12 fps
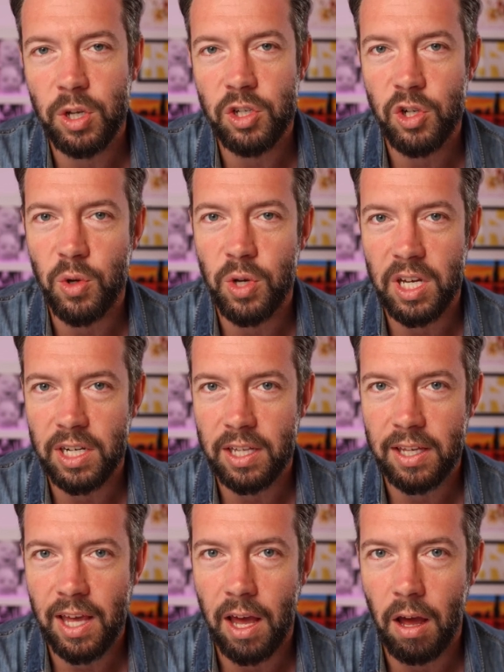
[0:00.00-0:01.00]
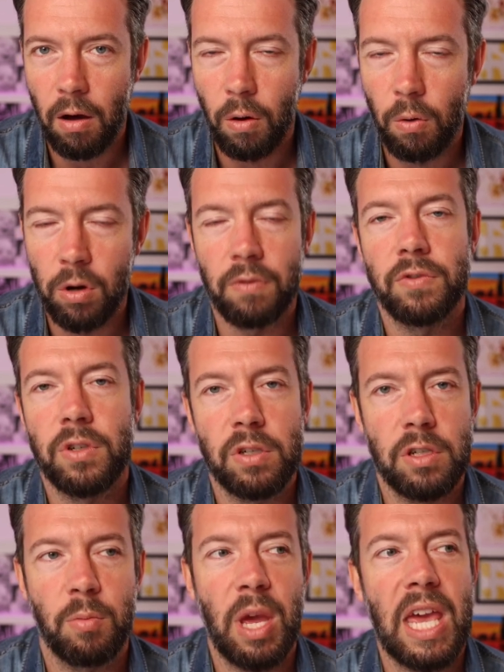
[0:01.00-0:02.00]
which you can get hold of
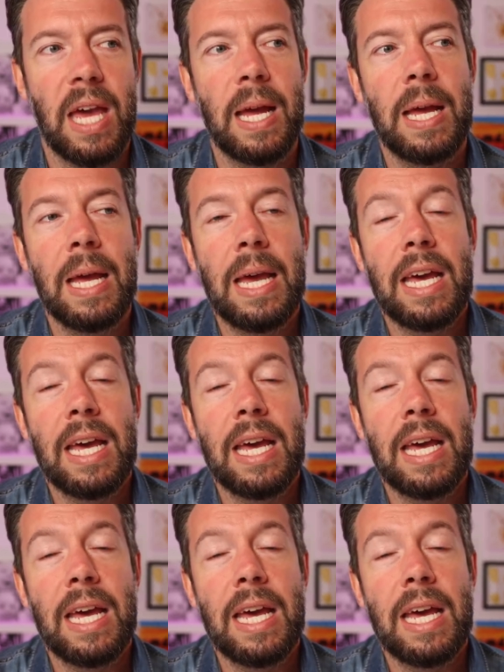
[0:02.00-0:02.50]
just up here.